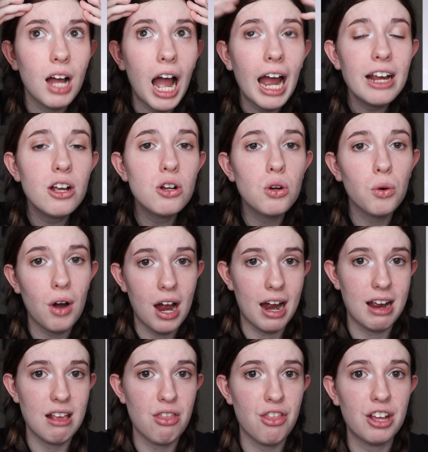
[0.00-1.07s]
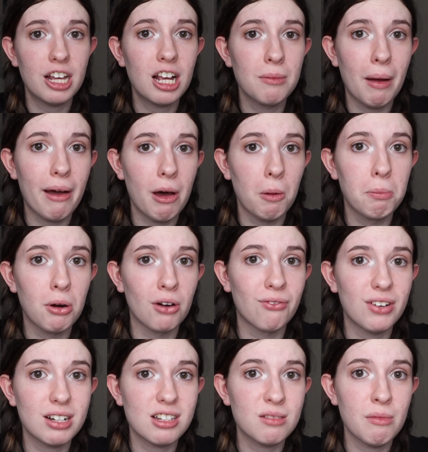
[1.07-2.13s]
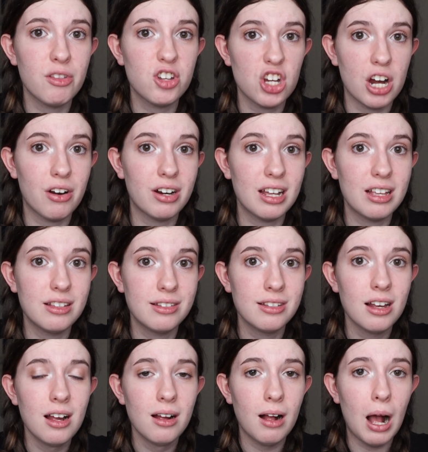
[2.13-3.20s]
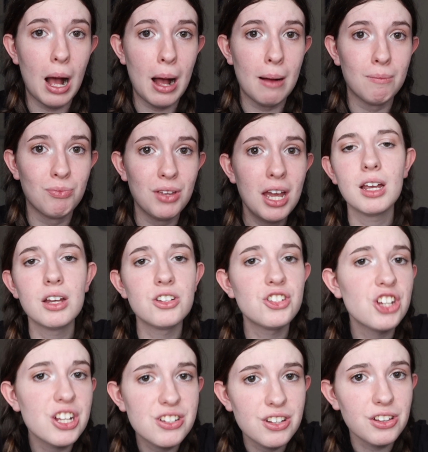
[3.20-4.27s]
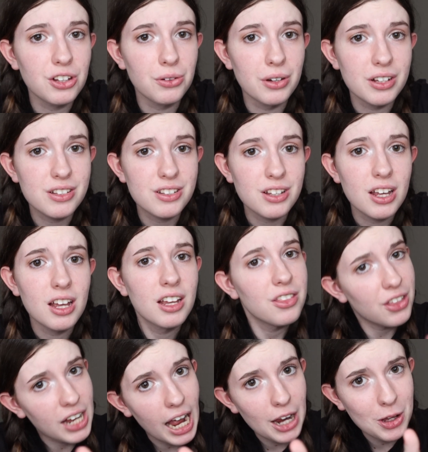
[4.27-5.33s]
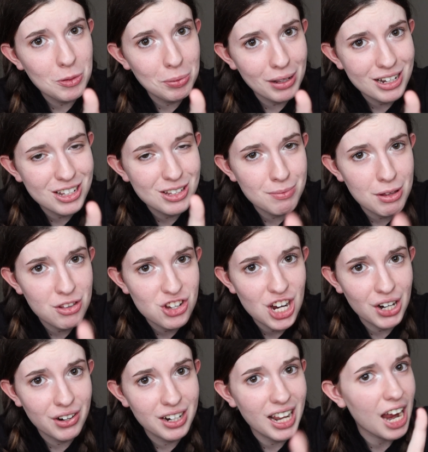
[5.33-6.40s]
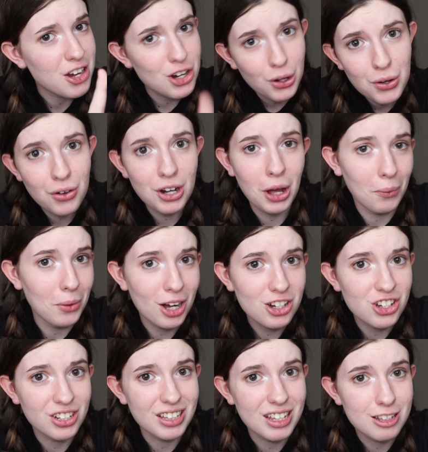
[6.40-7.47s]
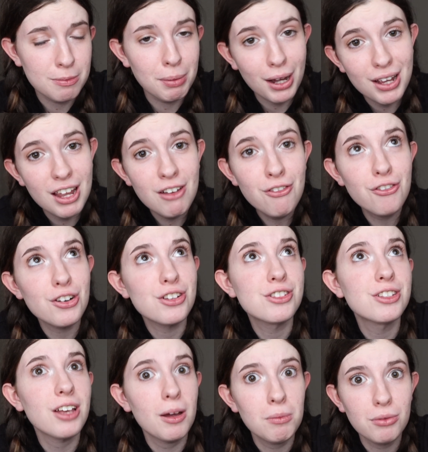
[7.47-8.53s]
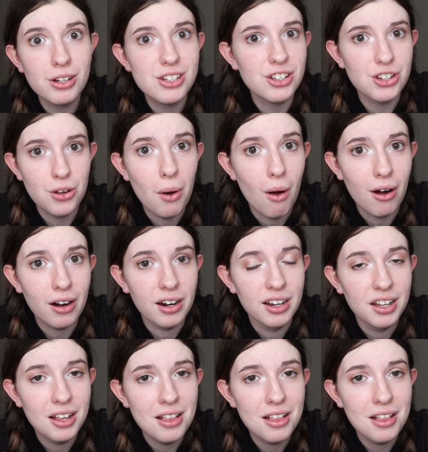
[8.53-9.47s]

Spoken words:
I could cry thinking about how perfect Smith Jared is. Jason Lewis, the guy who played Smith Jared. I know you're not watching this, but if for some reason you are,